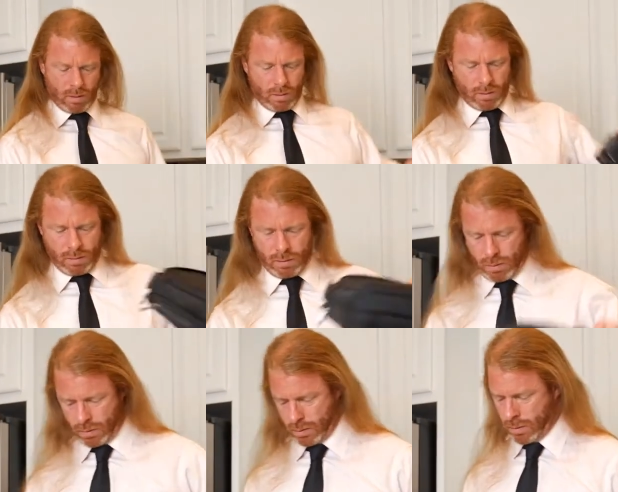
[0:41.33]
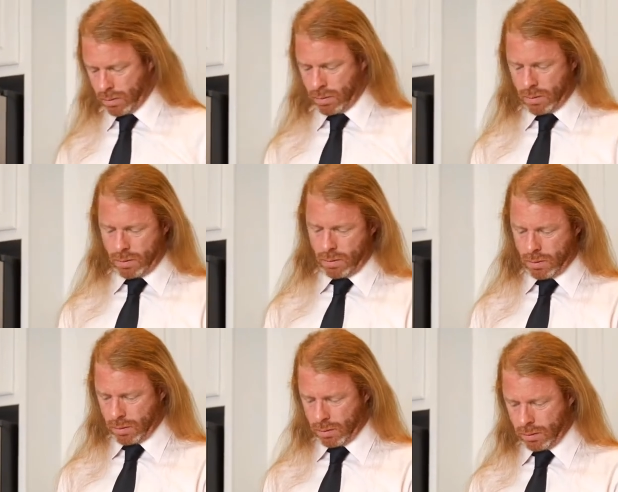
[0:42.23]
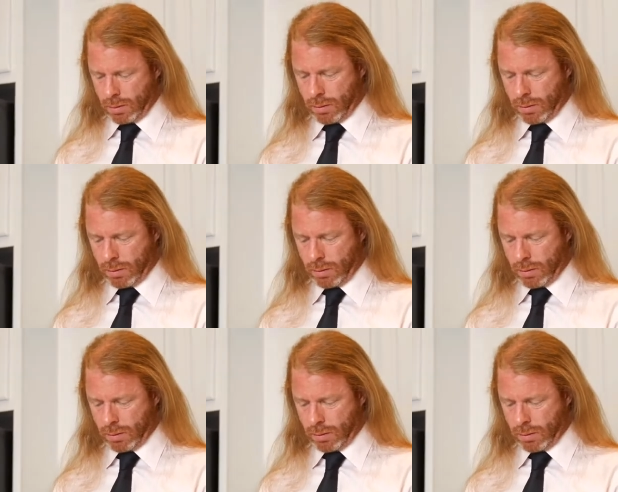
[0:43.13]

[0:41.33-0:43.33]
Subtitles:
[no speech]